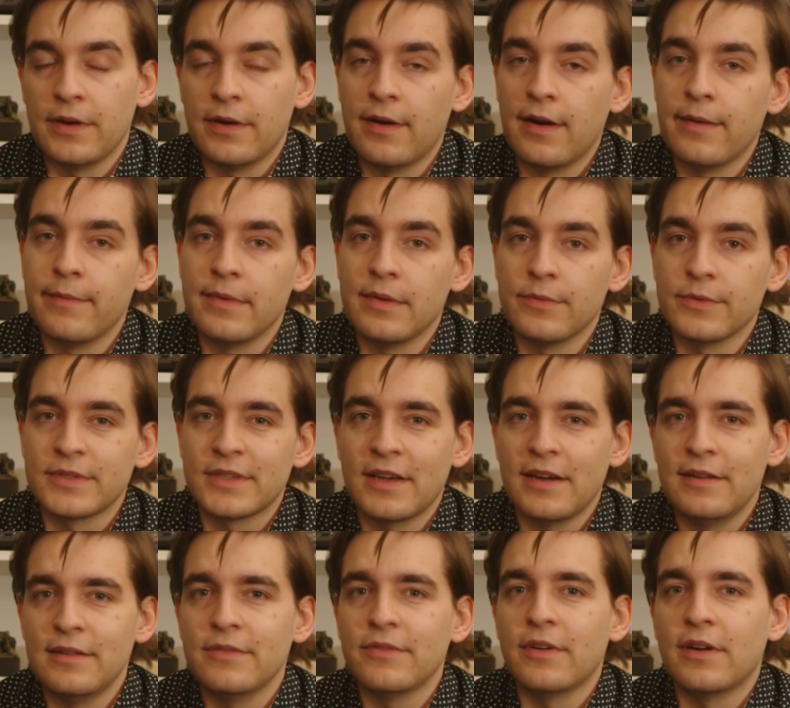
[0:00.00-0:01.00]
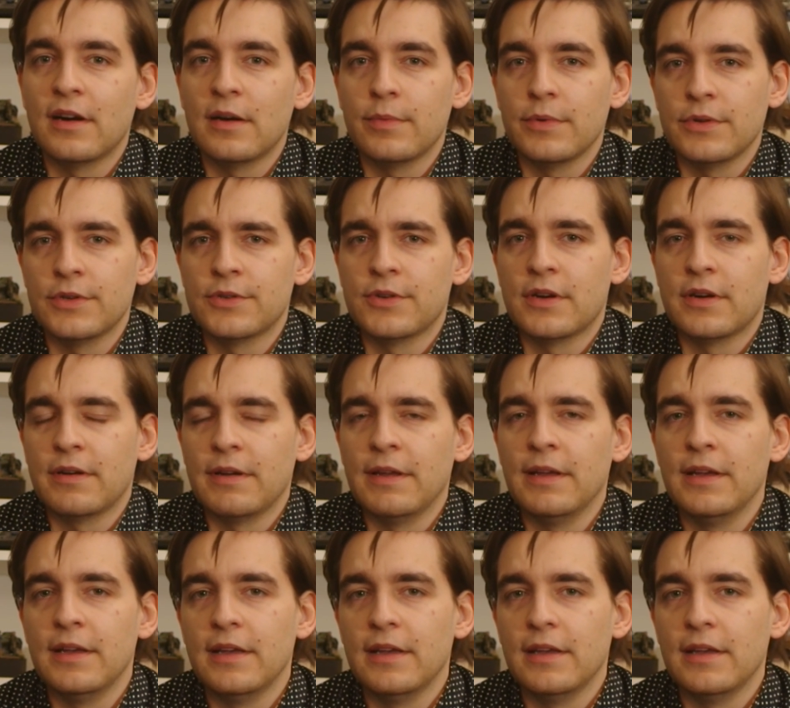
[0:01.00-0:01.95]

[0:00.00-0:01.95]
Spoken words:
Army was kind of arbitrary.